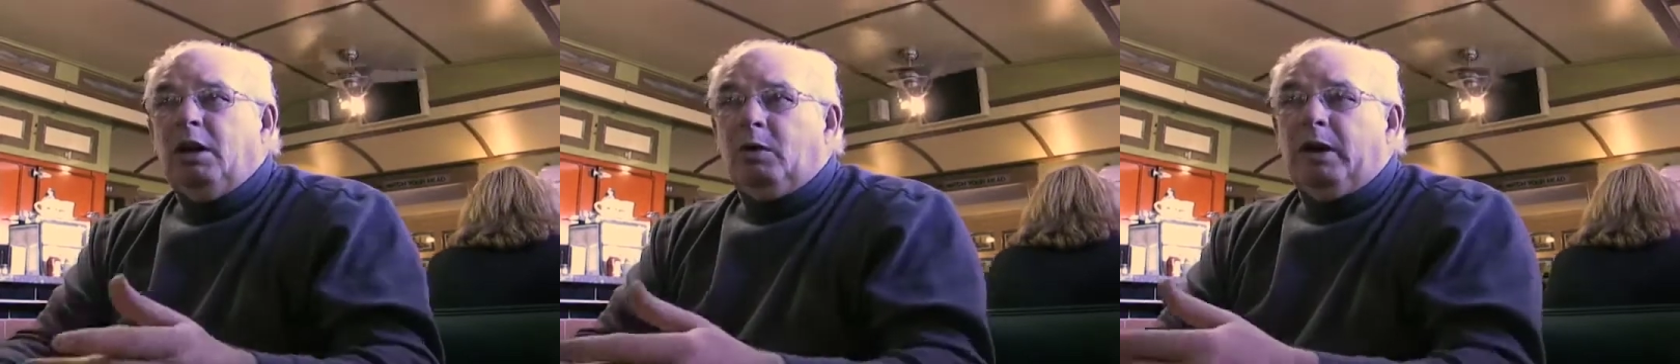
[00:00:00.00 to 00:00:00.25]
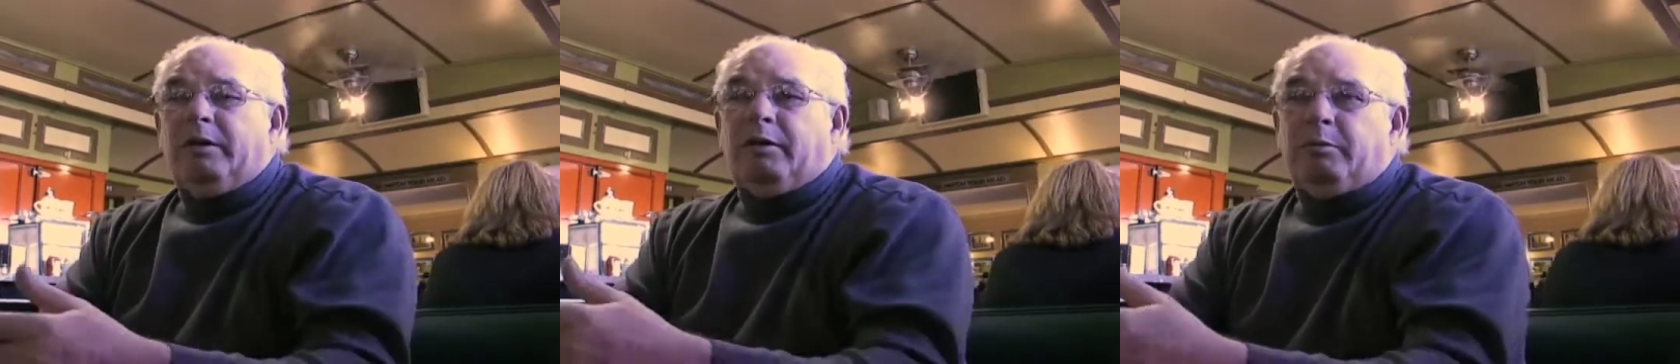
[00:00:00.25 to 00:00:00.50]

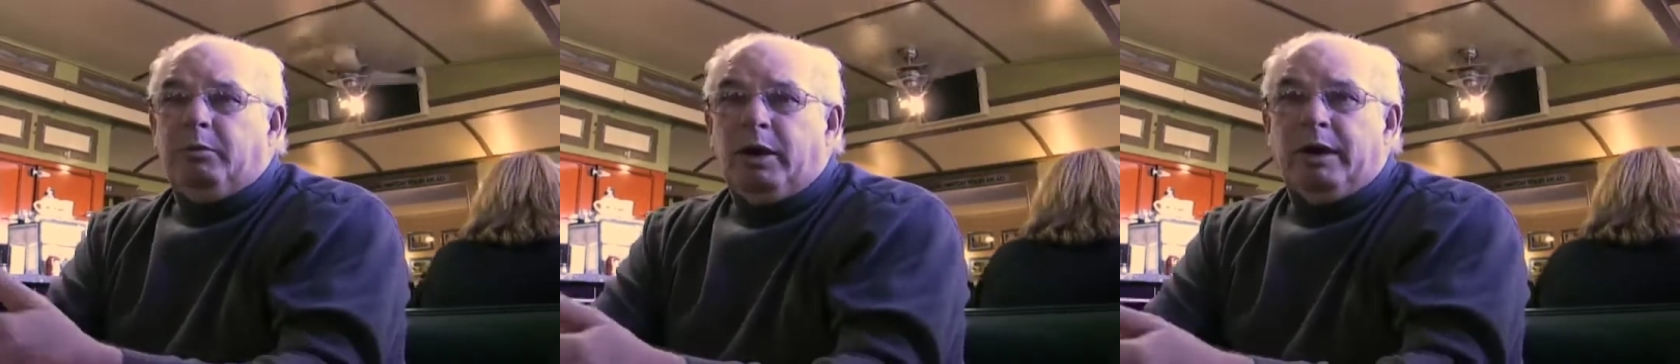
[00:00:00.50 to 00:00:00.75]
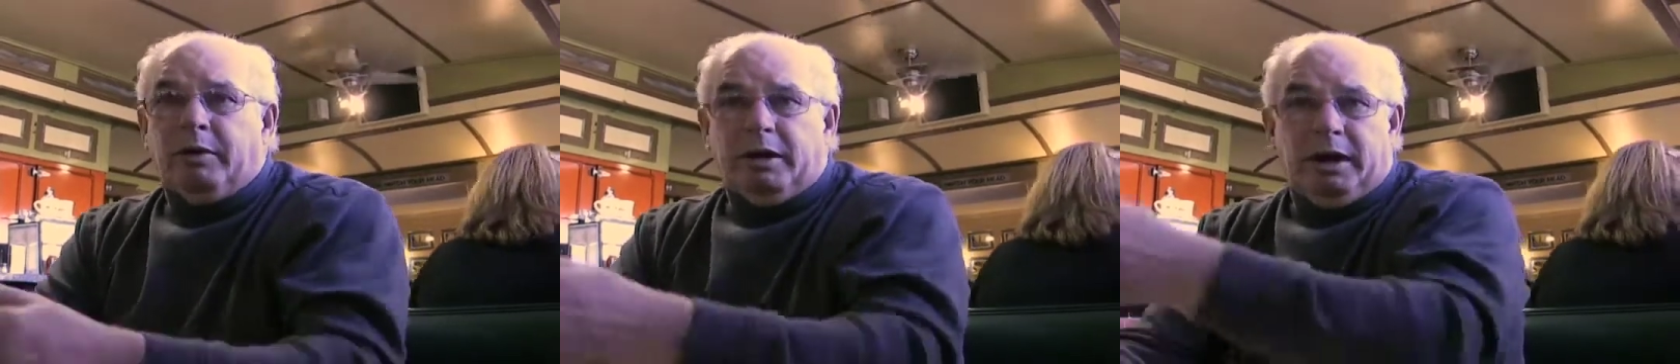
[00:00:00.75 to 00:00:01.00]
We have a
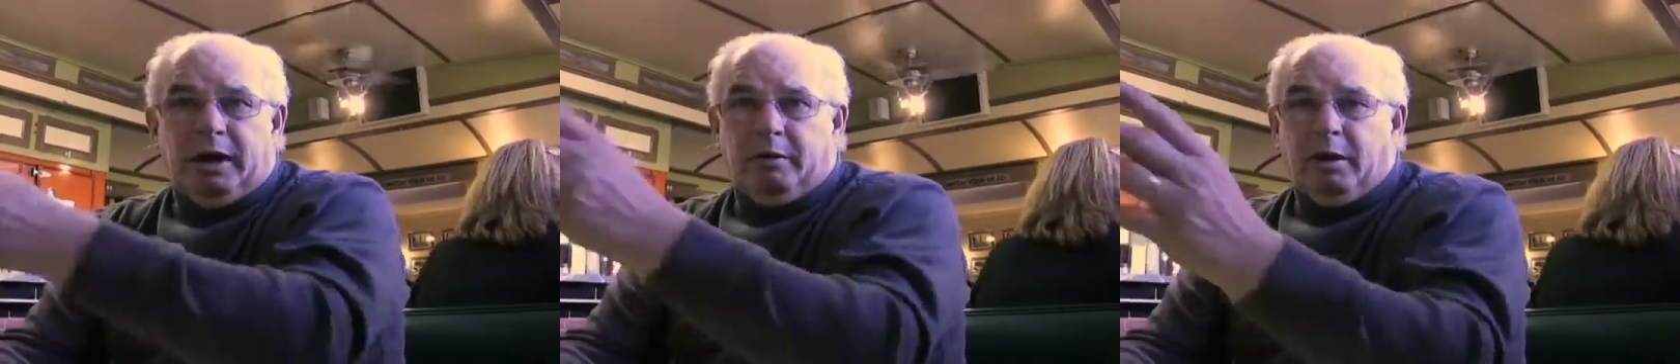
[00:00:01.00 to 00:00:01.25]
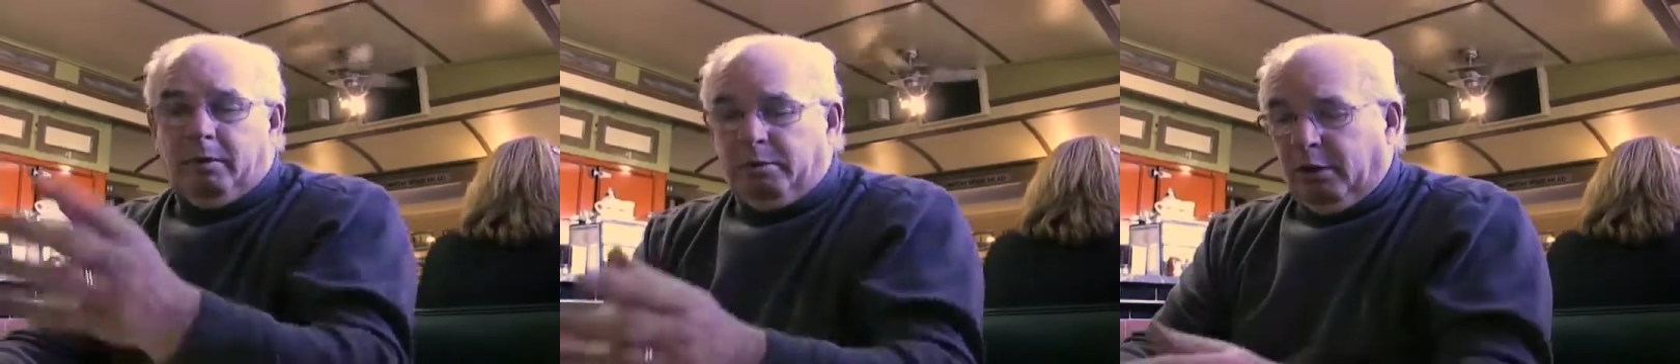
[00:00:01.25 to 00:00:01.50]

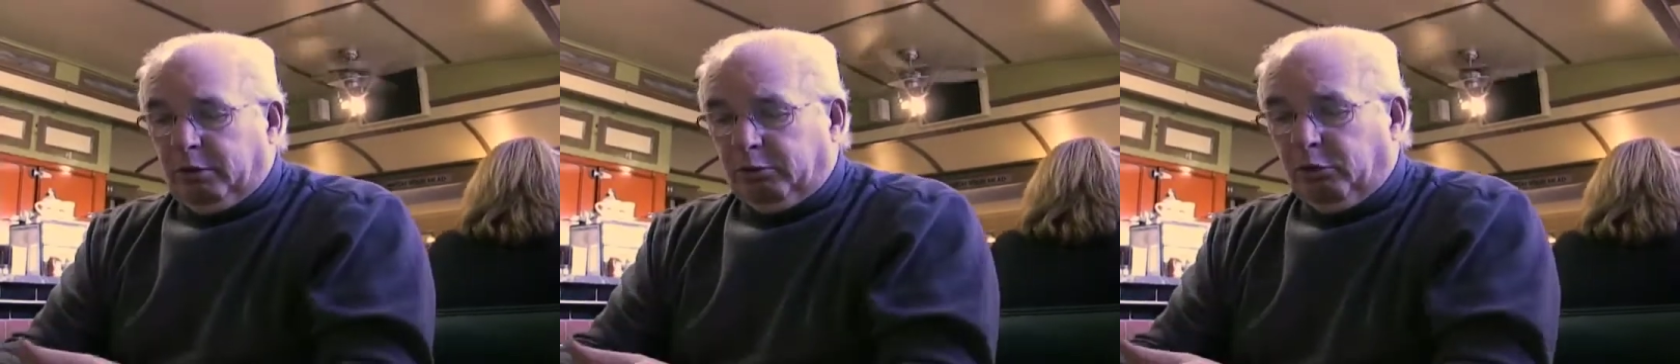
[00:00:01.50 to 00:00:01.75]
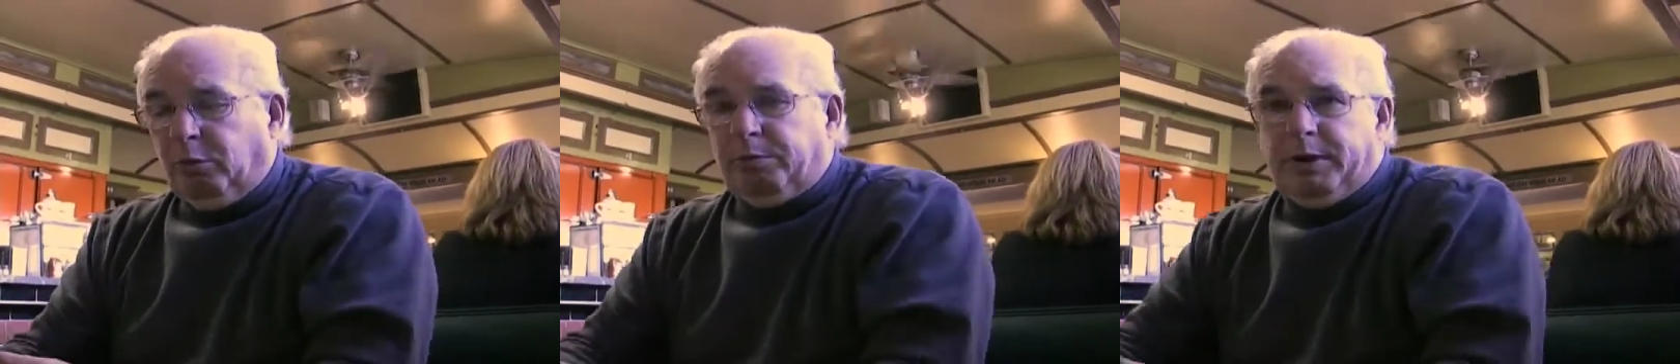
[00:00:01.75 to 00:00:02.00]

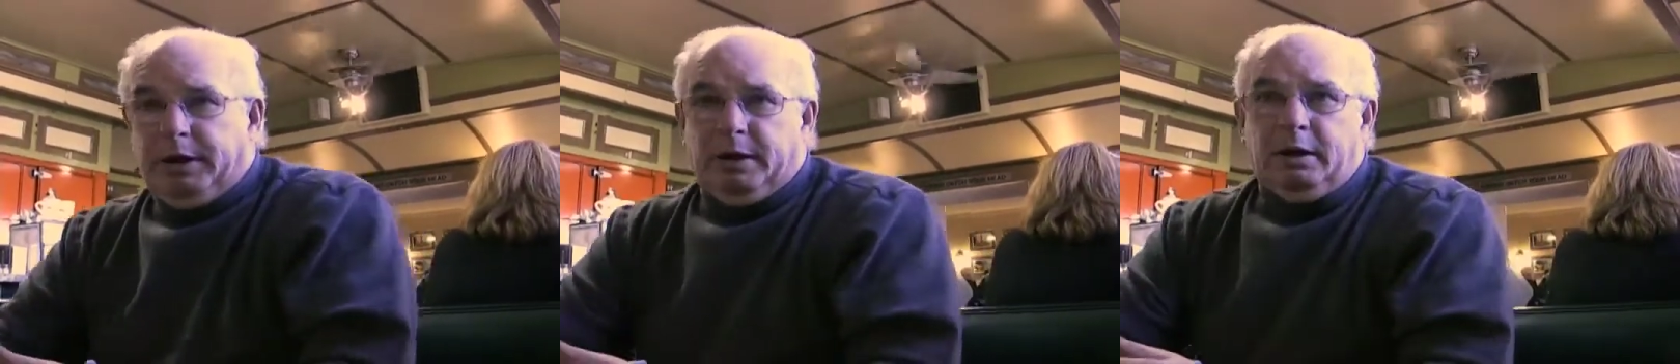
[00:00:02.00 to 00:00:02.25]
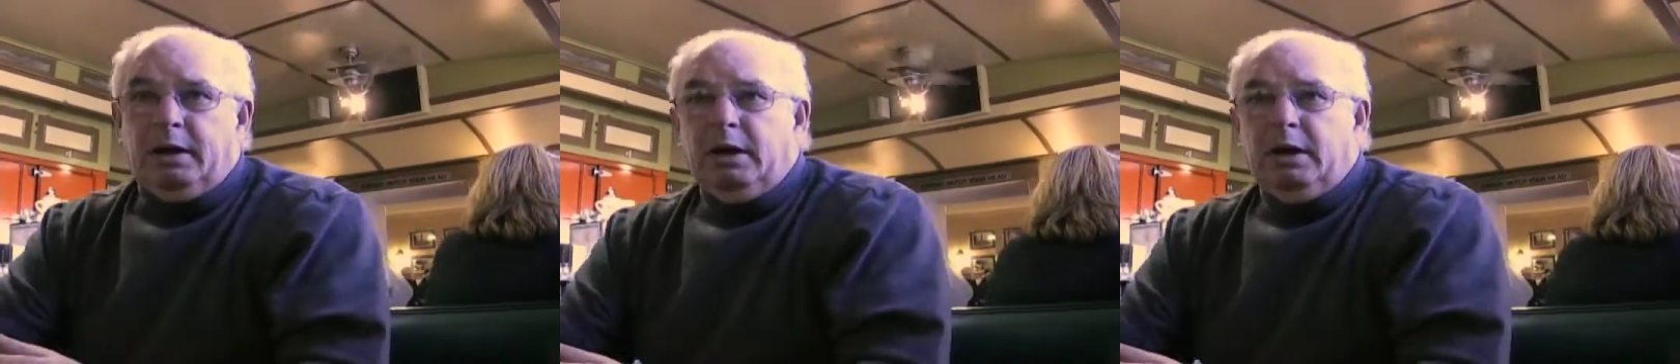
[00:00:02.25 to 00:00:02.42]
group here,